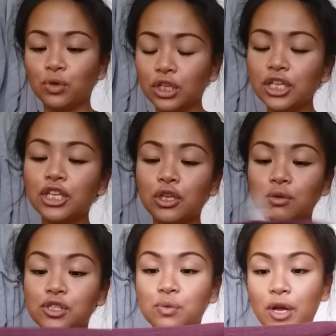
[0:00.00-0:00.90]
really
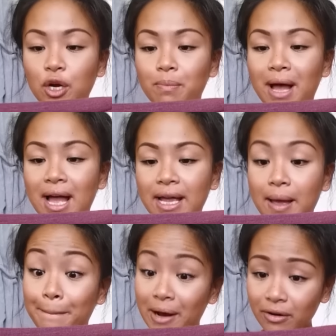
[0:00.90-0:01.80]
cute sweater by
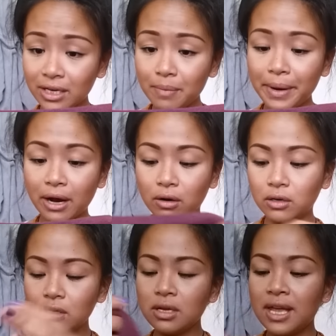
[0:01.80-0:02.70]
American
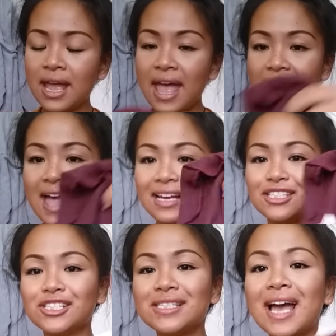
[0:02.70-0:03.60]
Apparel, and
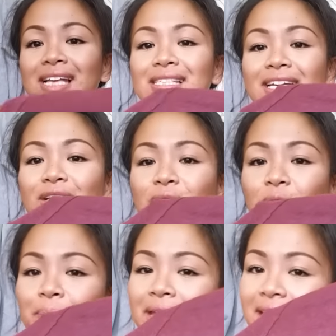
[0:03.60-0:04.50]
it just has like a
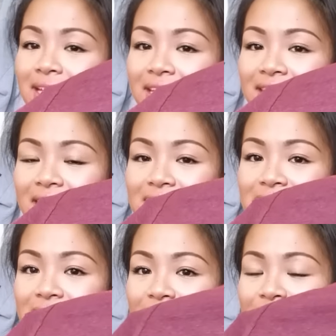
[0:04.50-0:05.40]
little pig
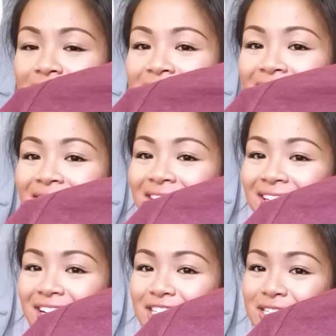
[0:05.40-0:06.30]
that's like
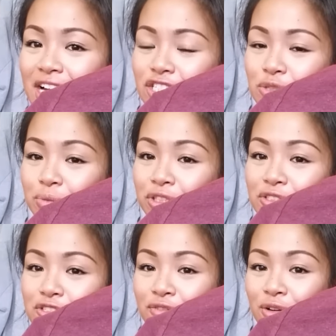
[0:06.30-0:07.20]
attached to
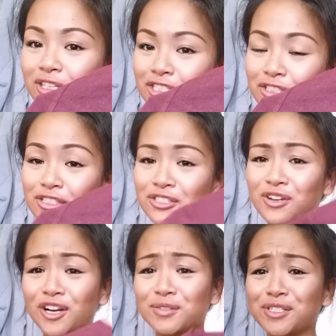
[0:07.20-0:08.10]
balloons floating to the
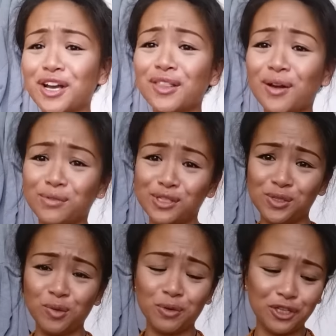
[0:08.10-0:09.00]
stars, which I thought was
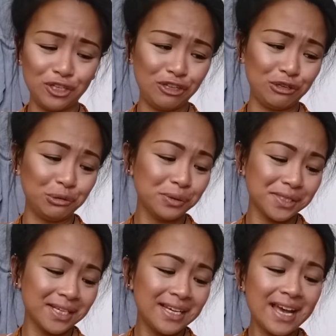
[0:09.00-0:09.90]
super
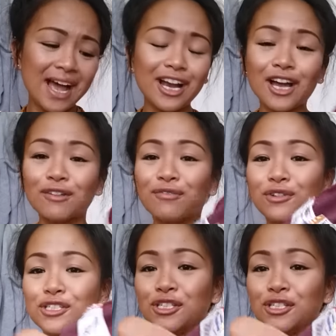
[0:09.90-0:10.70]
cute. I got it for